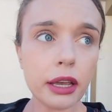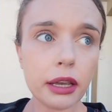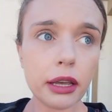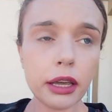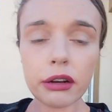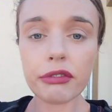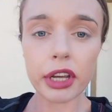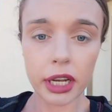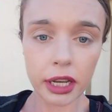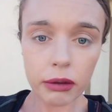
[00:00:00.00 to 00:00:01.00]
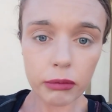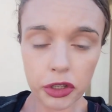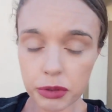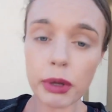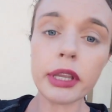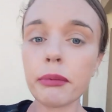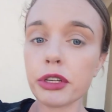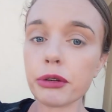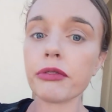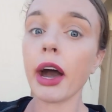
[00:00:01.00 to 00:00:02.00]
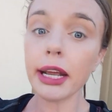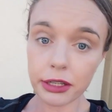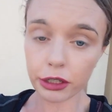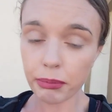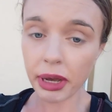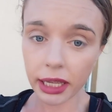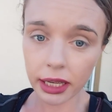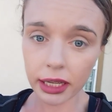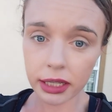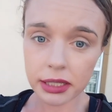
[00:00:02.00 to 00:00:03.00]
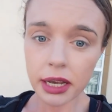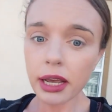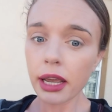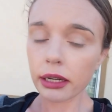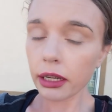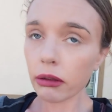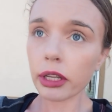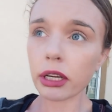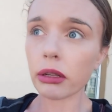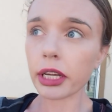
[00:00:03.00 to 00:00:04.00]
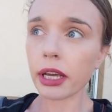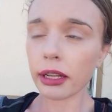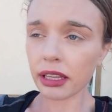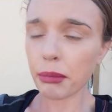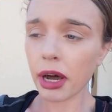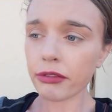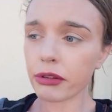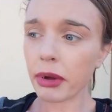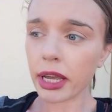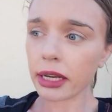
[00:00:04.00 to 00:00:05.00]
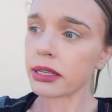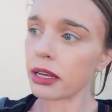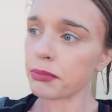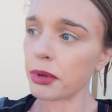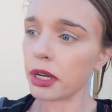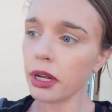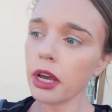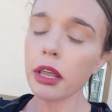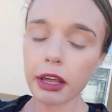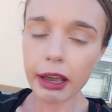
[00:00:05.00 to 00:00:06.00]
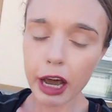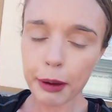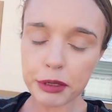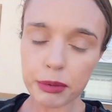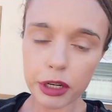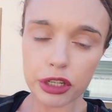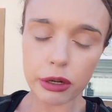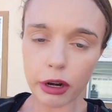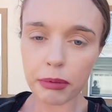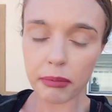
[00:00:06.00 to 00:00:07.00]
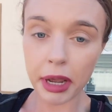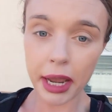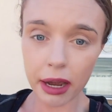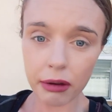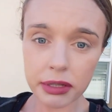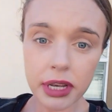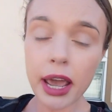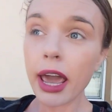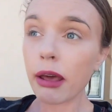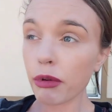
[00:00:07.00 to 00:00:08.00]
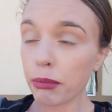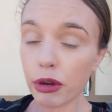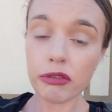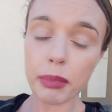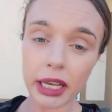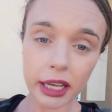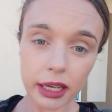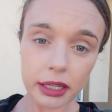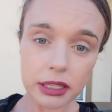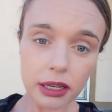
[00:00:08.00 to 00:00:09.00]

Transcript: intervening, which is what they would do. If I took my kids and illegally cut them off from my ex-husband, the cops would have showed up at my house and removed my kids